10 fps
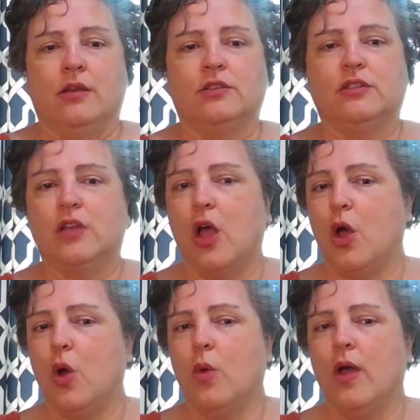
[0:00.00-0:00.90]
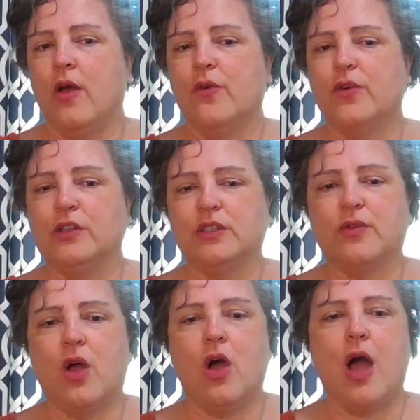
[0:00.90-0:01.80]
So, first
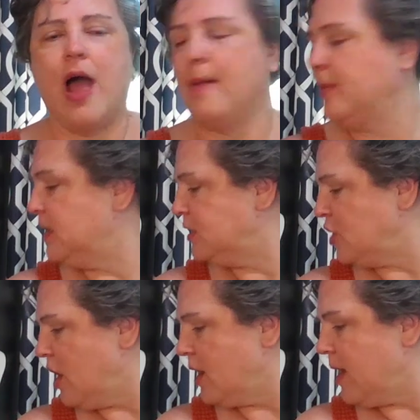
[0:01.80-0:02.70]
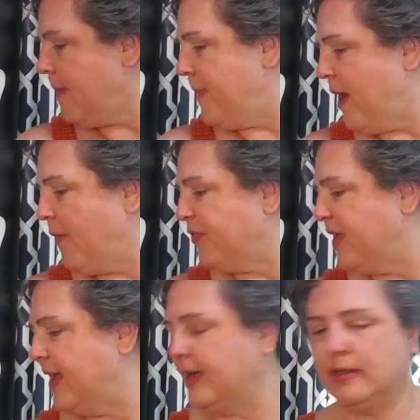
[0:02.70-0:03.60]
of all, I'm going to talk about
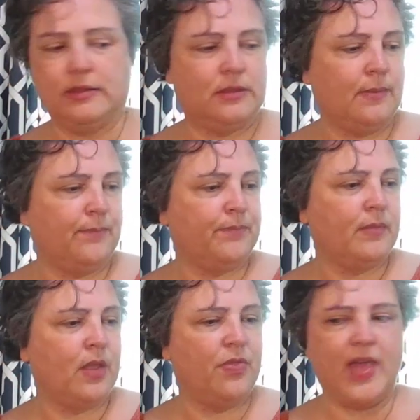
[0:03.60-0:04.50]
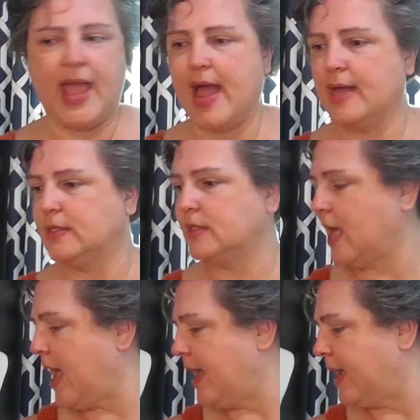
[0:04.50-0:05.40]
things that
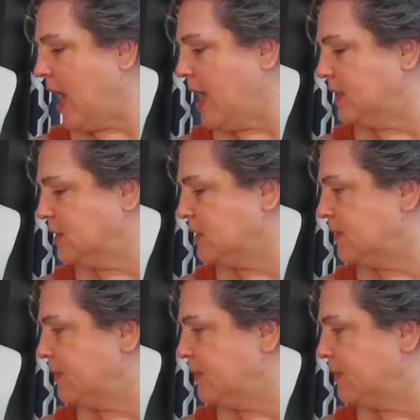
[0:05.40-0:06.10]
I got